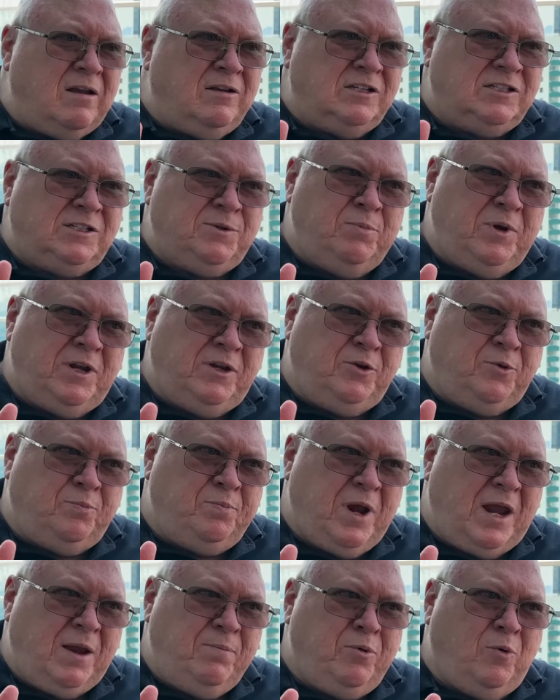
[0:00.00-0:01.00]
to submit your
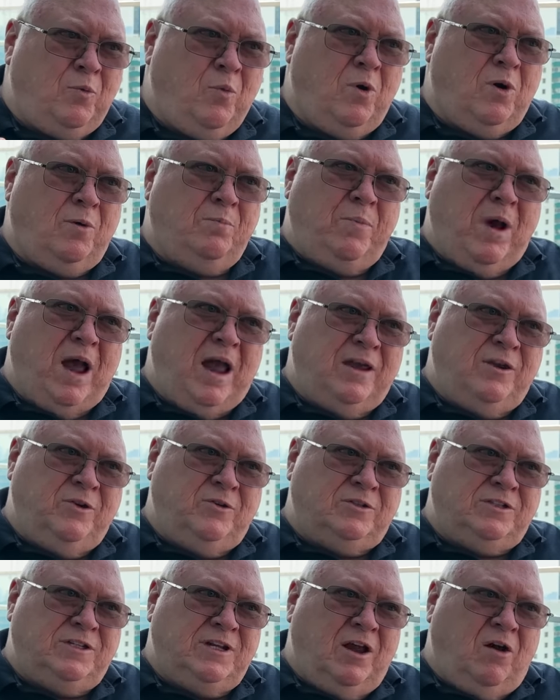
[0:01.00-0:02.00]
paperwork by
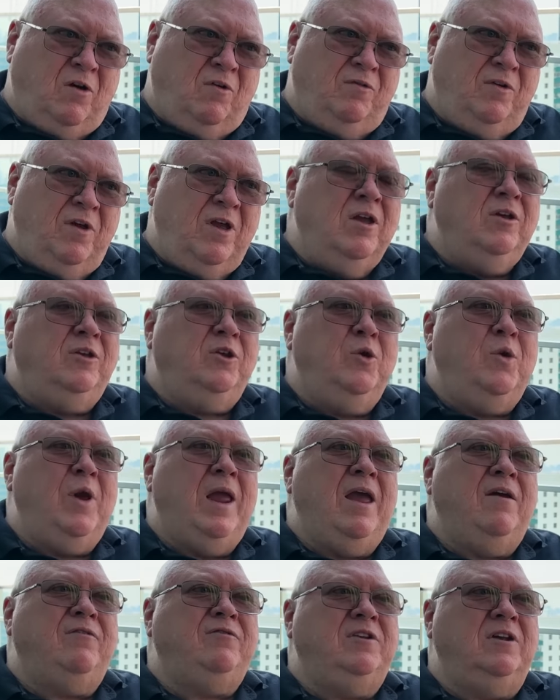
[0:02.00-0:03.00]
yourself. You
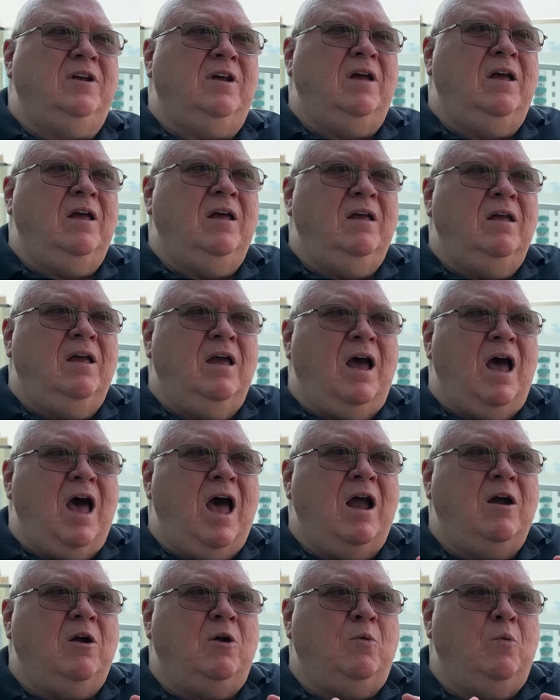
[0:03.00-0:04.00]
have to
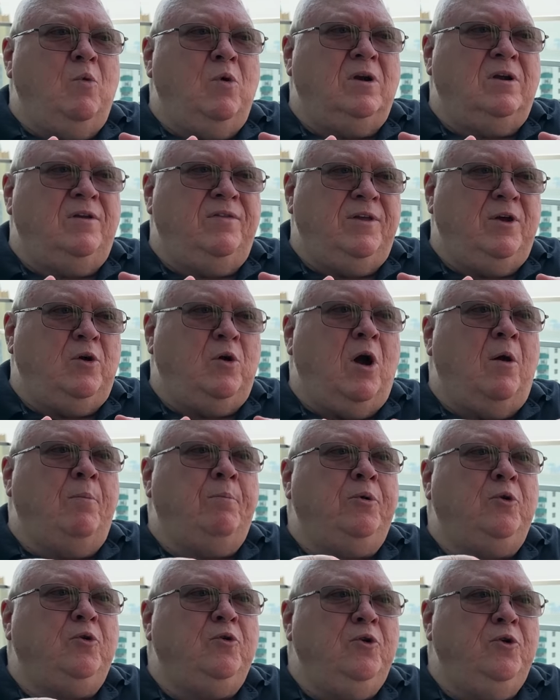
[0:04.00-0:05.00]
hire one of their
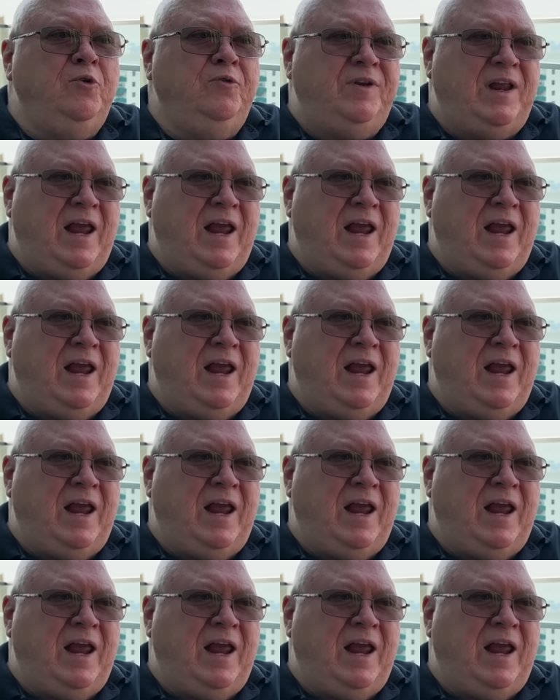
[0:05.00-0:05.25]
approved